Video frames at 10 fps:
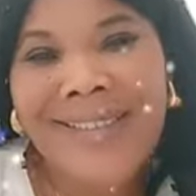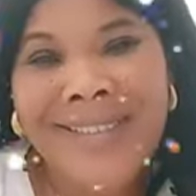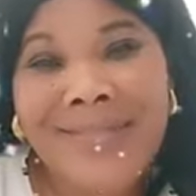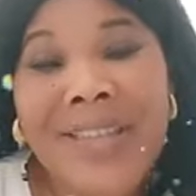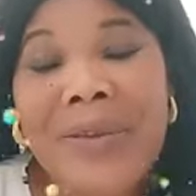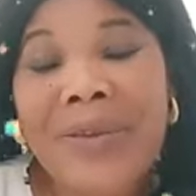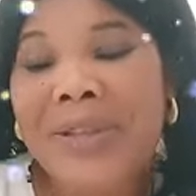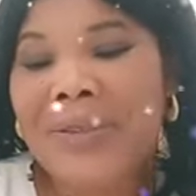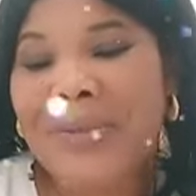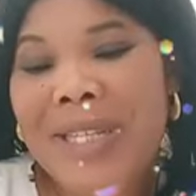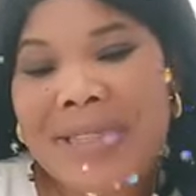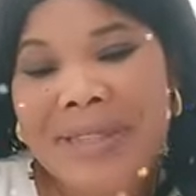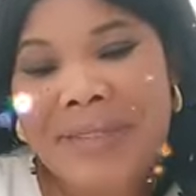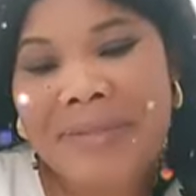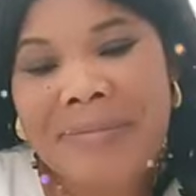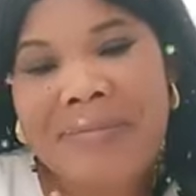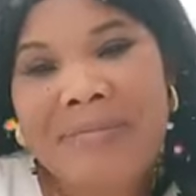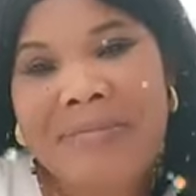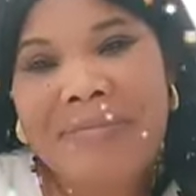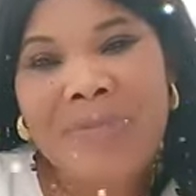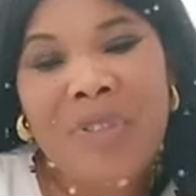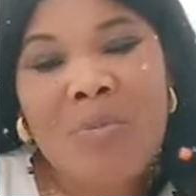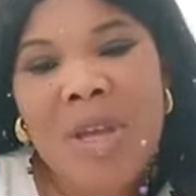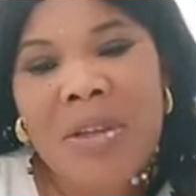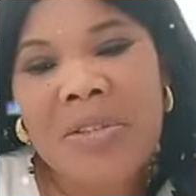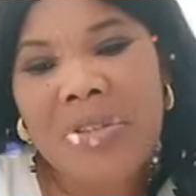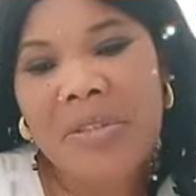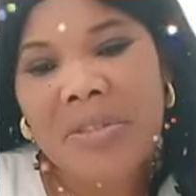winning. Too much. Too much.